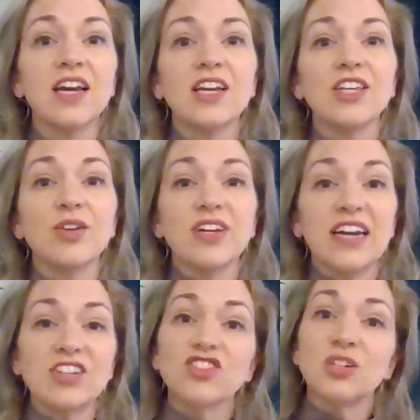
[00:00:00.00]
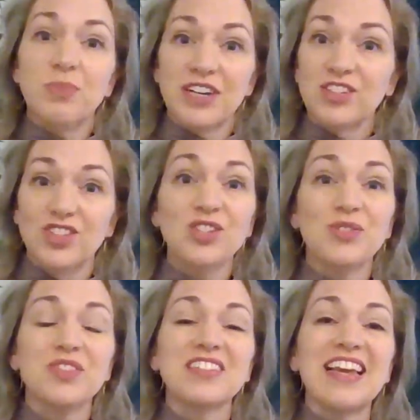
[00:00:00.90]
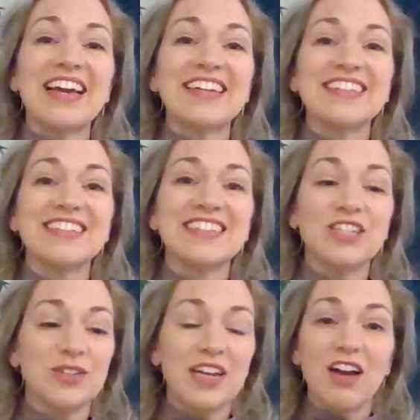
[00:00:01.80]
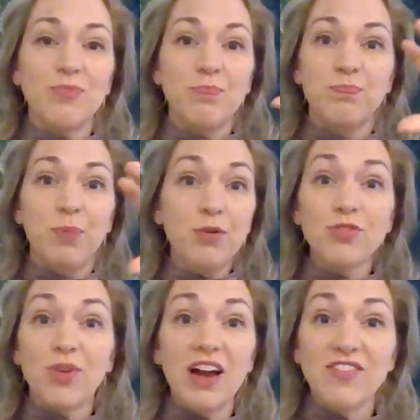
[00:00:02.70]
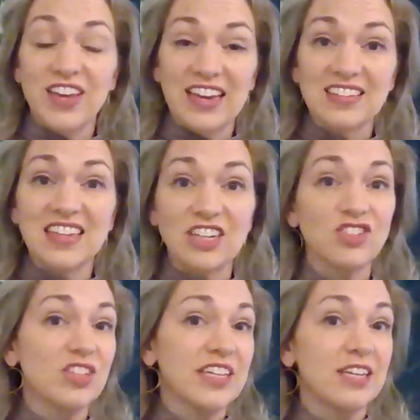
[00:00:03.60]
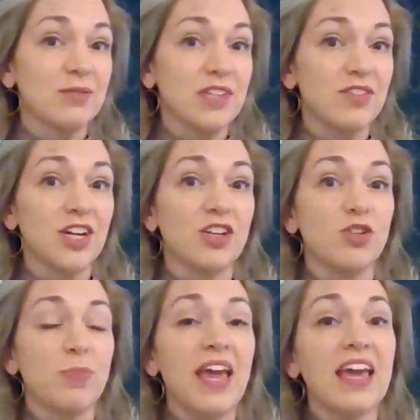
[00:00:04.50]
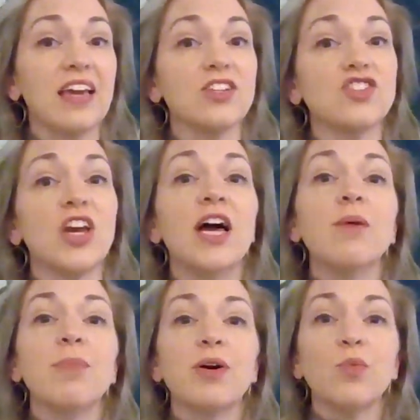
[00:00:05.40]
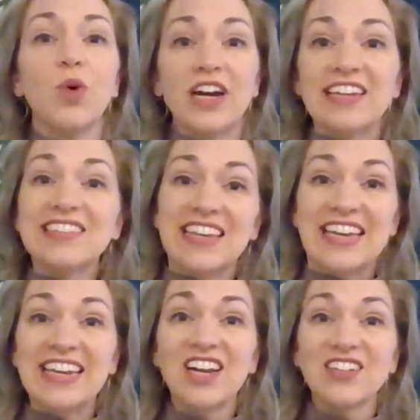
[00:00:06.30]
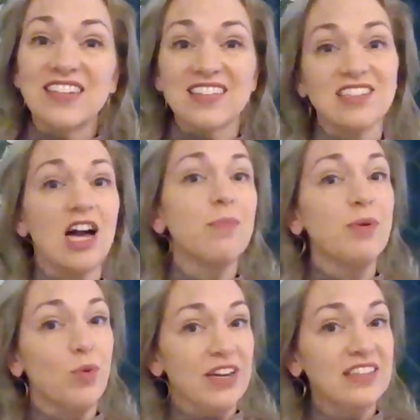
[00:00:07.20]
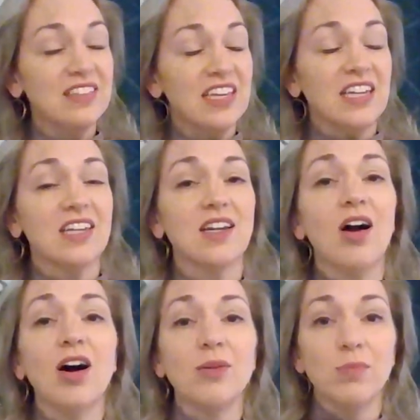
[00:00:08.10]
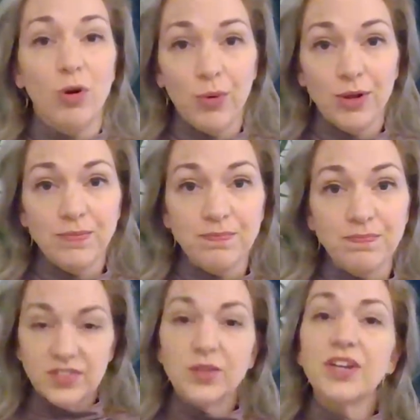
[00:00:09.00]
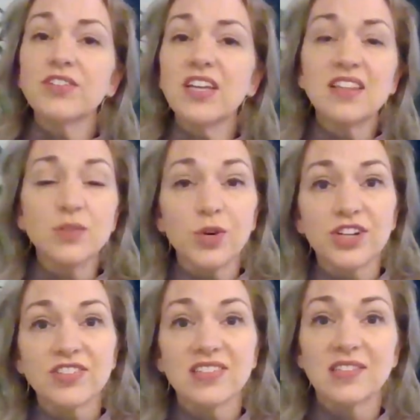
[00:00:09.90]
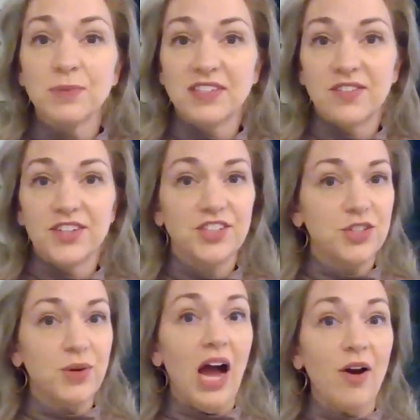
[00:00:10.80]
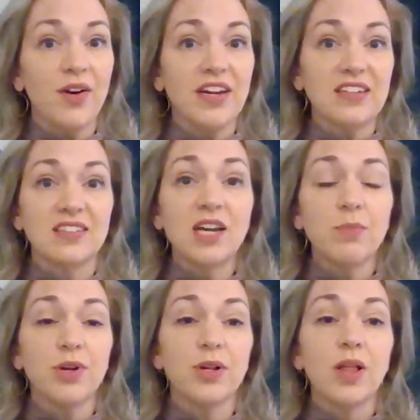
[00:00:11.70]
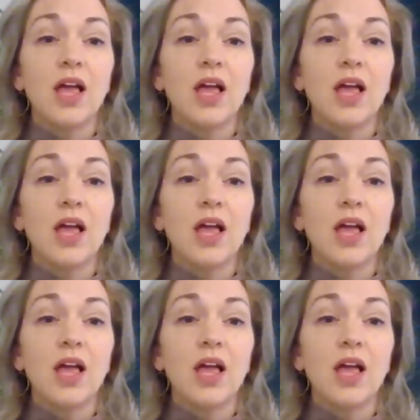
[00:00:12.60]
You can actually pick and choose, and you can have both graphics actually living on your page, but one is hidden on desktop and one is hidden on mobile. So here's how this works specific to our example.